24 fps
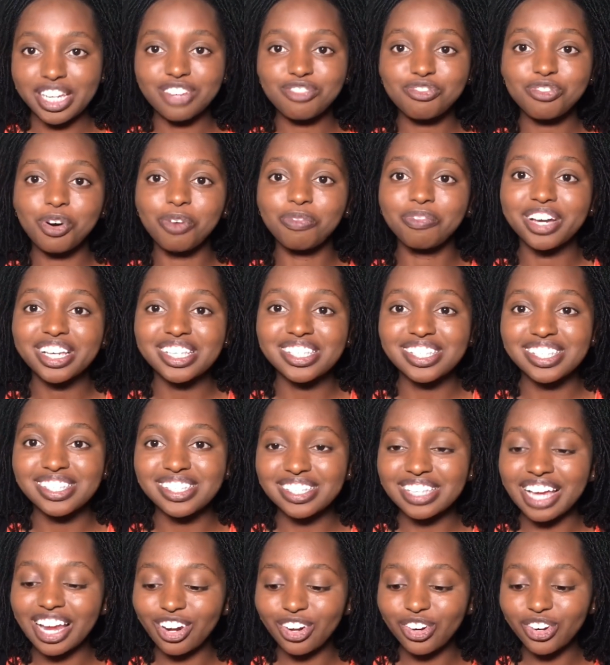for my
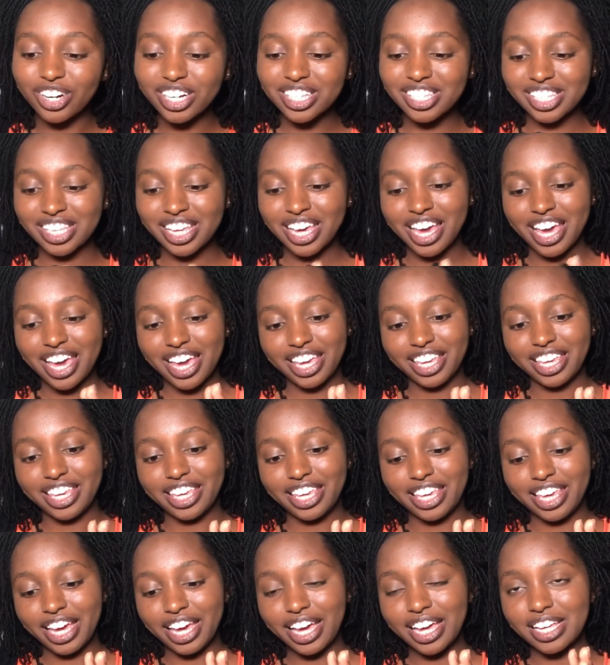Sisterlocks.
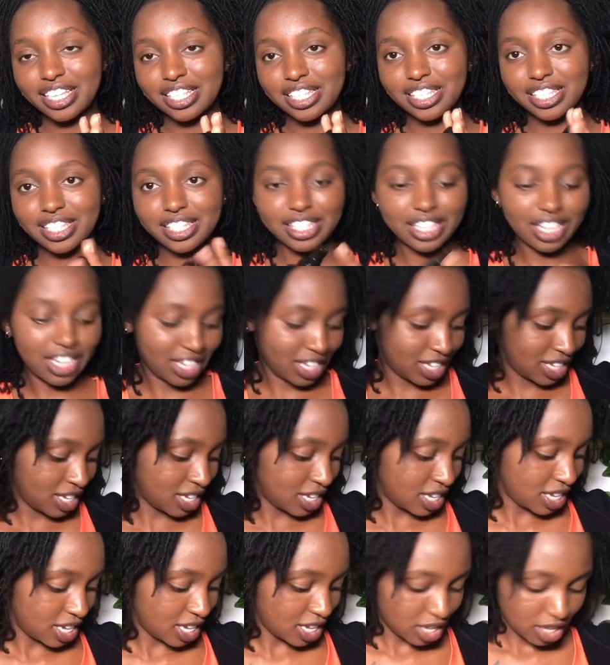Yes.
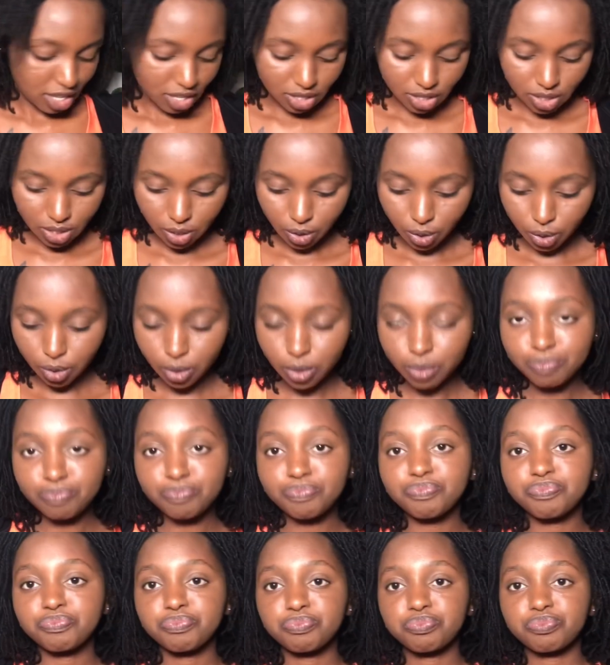So
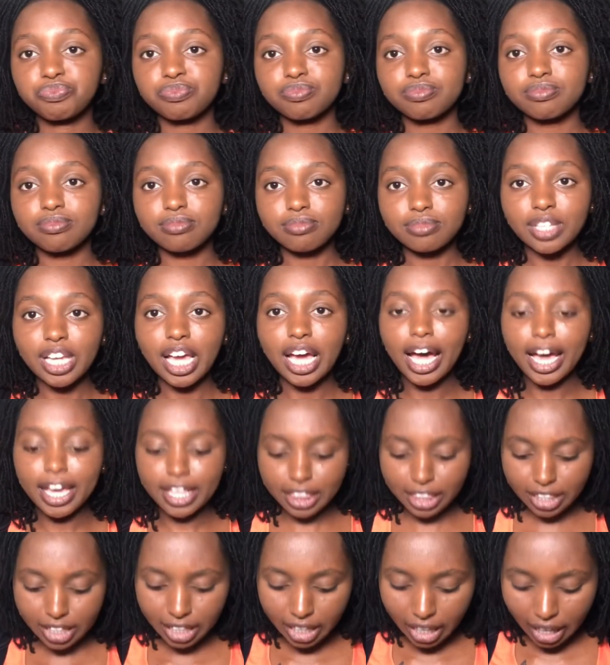I
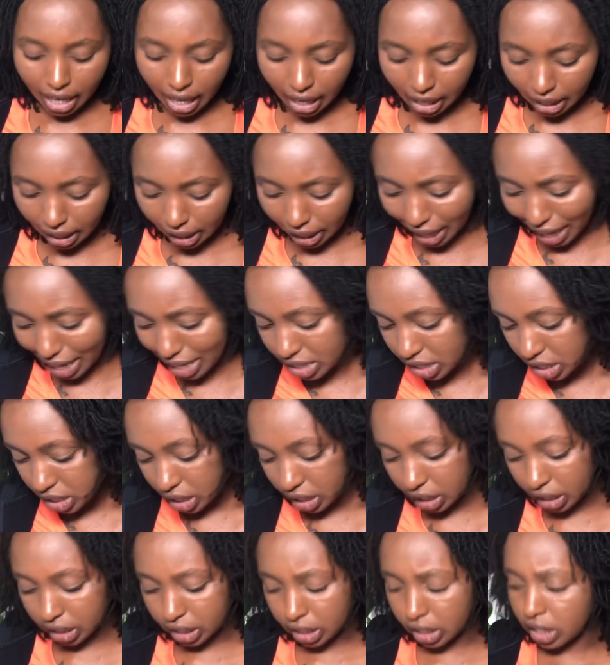think
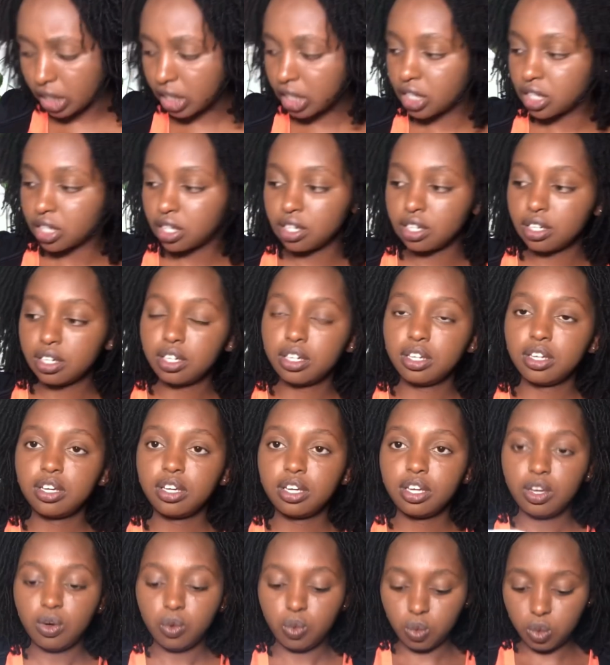lastly
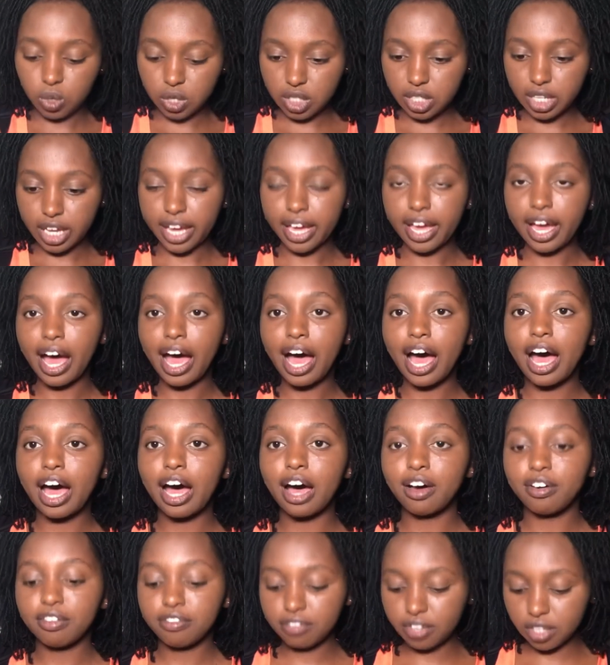what I
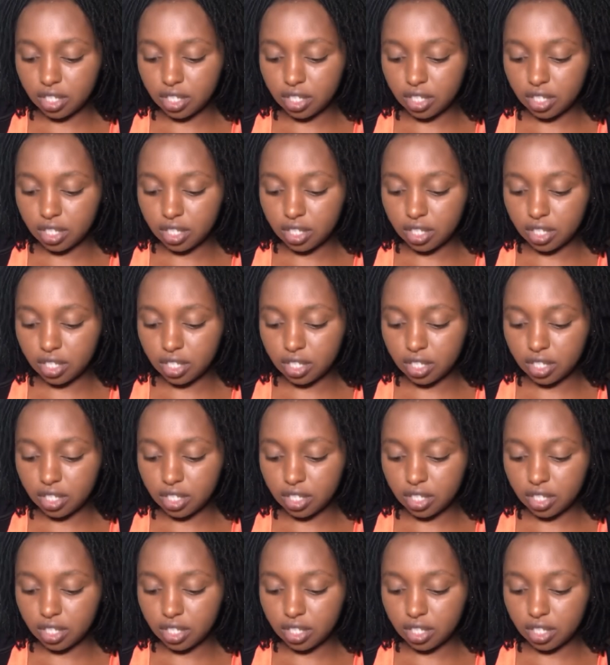have